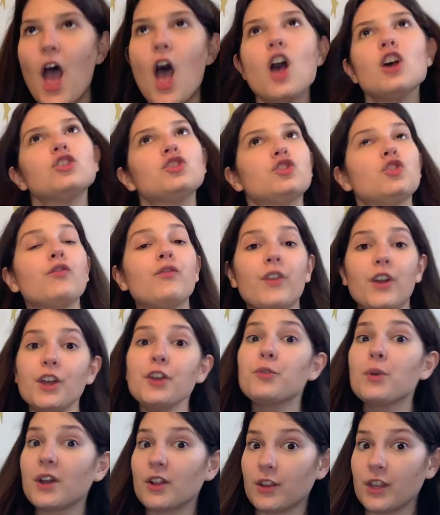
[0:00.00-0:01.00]
So very
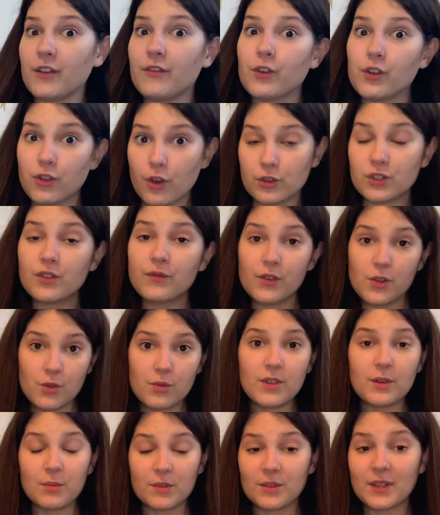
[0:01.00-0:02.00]
quickly, for those of you
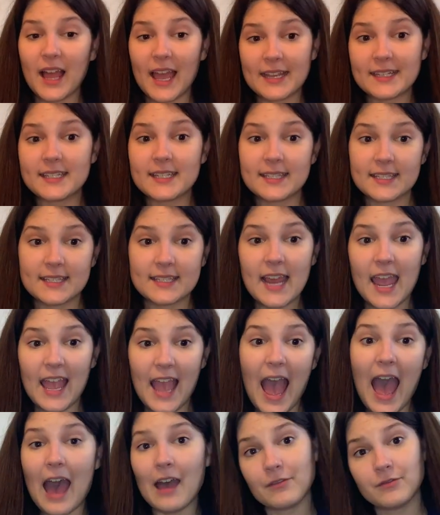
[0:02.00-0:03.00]
that would like to stay
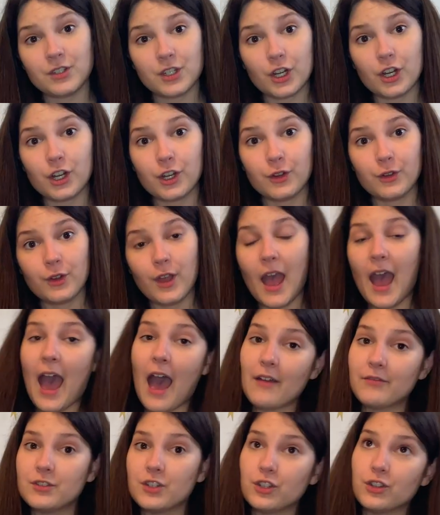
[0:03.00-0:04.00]
after
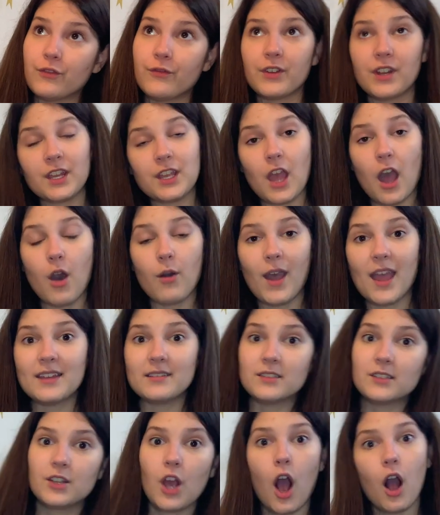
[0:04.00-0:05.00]
the video
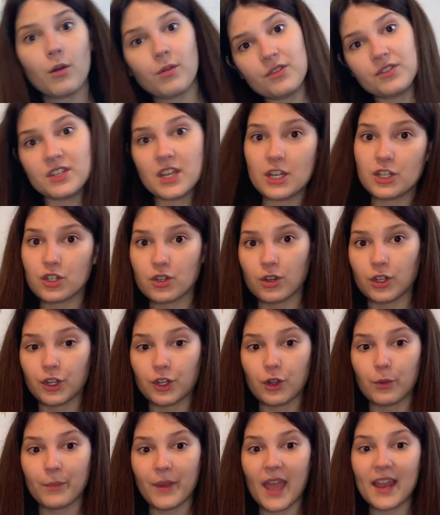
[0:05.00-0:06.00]
and talk with teacher a
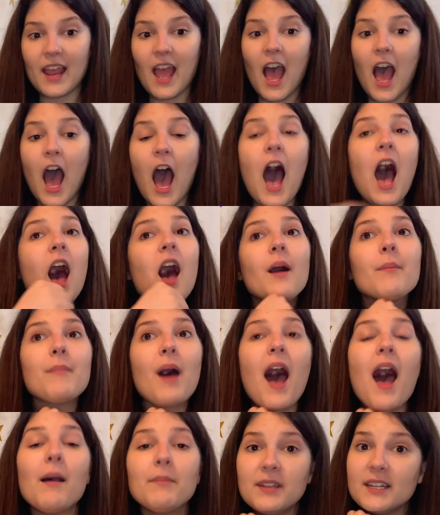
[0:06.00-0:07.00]
little bit, I'm
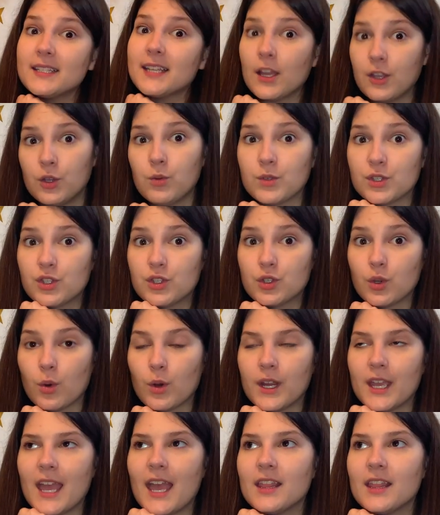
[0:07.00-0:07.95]
going to tell you a story.